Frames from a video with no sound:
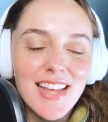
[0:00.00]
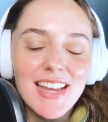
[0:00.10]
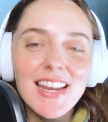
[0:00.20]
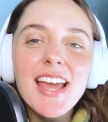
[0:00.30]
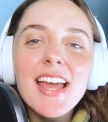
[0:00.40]

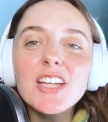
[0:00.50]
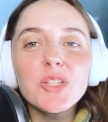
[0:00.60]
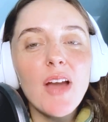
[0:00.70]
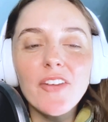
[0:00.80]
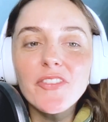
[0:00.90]
And do
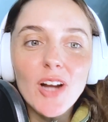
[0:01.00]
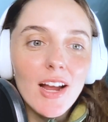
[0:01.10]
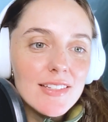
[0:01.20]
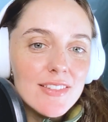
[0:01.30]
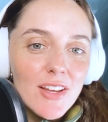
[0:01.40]
you have your
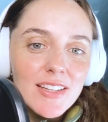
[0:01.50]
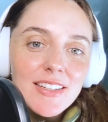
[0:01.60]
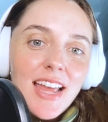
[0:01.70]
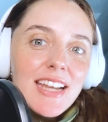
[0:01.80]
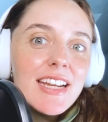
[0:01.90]
eyes on any